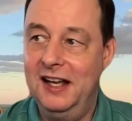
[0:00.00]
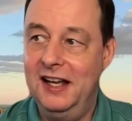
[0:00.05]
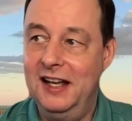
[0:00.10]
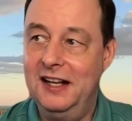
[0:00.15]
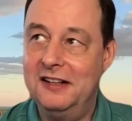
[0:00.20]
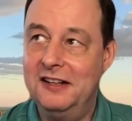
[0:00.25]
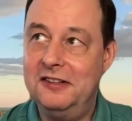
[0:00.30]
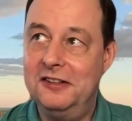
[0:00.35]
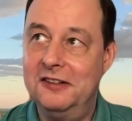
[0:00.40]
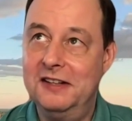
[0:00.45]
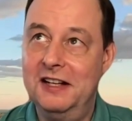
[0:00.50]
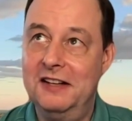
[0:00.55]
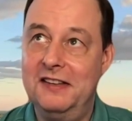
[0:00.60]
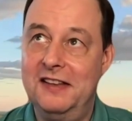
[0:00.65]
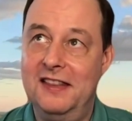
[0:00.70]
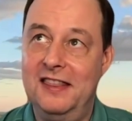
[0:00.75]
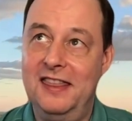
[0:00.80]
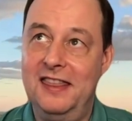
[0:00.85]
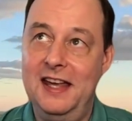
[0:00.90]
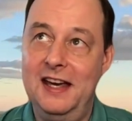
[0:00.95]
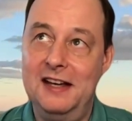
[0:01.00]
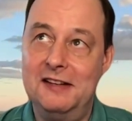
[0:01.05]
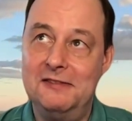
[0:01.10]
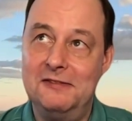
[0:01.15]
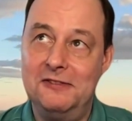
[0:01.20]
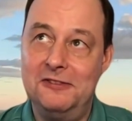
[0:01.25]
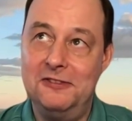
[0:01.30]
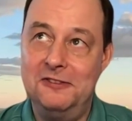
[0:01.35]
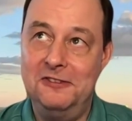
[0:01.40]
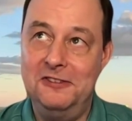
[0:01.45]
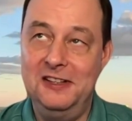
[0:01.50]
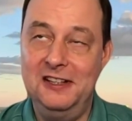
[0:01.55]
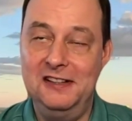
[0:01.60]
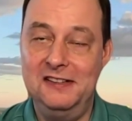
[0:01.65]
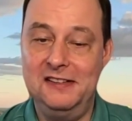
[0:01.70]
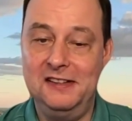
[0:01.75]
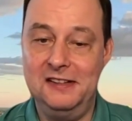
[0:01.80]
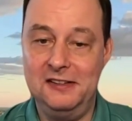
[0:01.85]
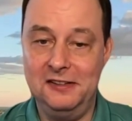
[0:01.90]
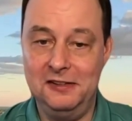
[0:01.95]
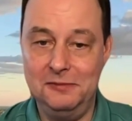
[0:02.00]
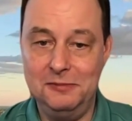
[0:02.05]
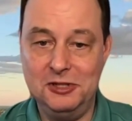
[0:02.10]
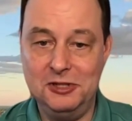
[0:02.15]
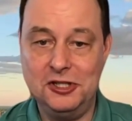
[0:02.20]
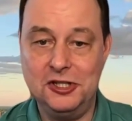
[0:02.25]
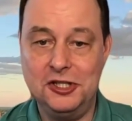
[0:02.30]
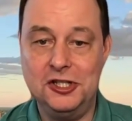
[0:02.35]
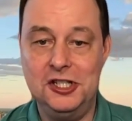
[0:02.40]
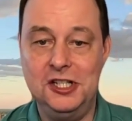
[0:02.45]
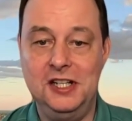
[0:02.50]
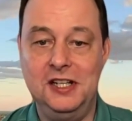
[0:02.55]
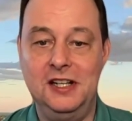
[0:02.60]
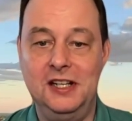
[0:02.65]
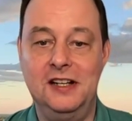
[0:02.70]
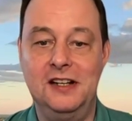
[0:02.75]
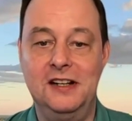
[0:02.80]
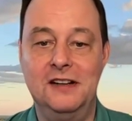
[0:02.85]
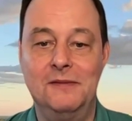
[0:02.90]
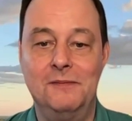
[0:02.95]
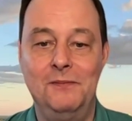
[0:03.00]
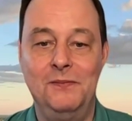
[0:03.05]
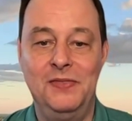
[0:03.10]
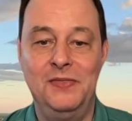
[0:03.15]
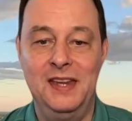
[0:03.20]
And it turned out that that physical machine